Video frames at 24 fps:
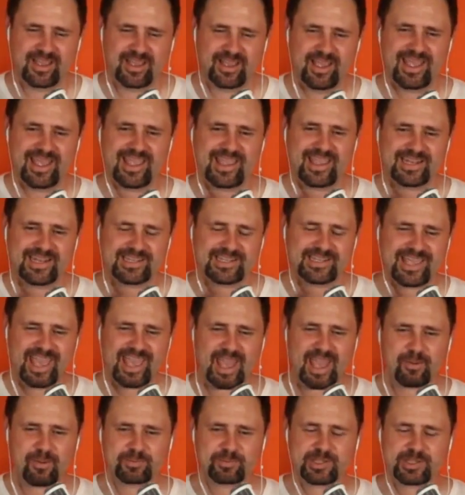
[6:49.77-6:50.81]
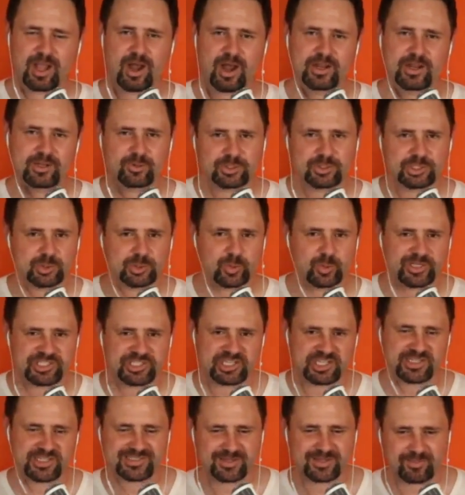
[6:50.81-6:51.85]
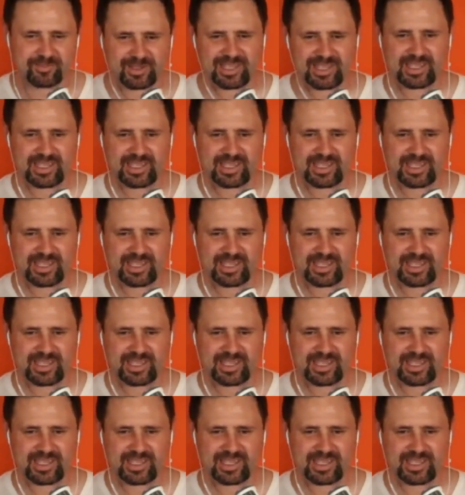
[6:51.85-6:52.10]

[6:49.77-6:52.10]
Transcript: it kept auto switching to me.